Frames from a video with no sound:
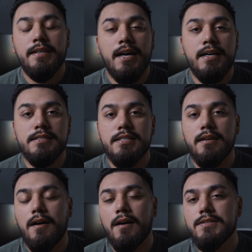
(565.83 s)
Yes,
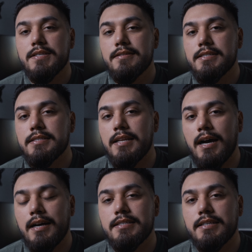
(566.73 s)
it also does
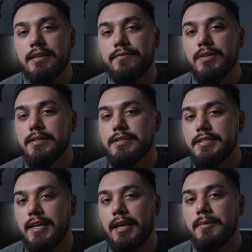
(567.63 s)
not give you the
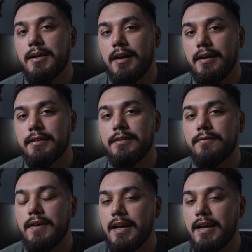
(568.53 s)
same kind of